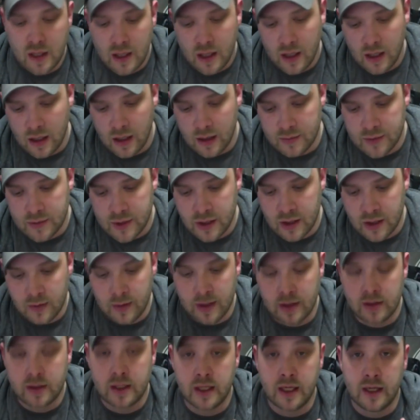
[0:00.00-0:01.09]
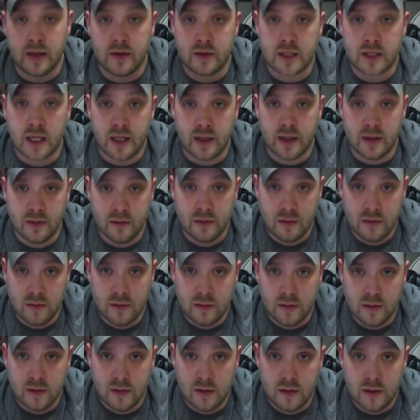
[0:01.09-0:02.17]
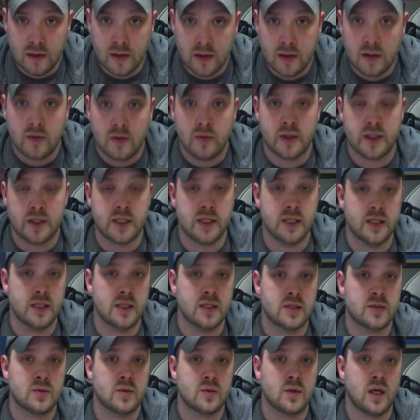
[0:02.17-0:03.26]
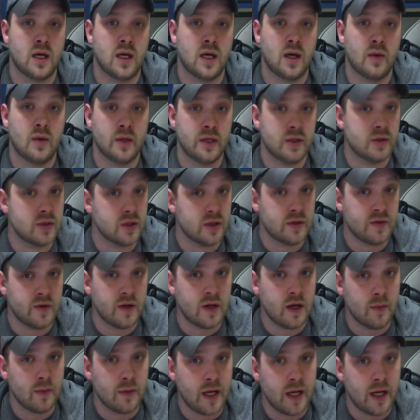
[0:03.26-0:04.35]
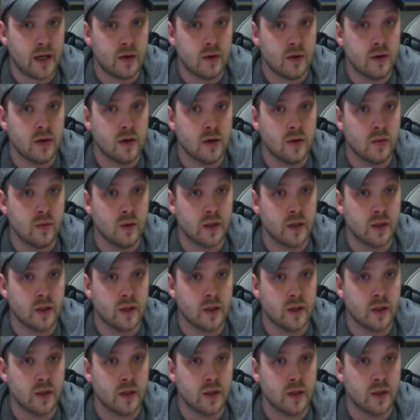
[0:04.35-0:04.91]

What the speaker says: So you're going to be looking at your title, which is when you search for your company on Google,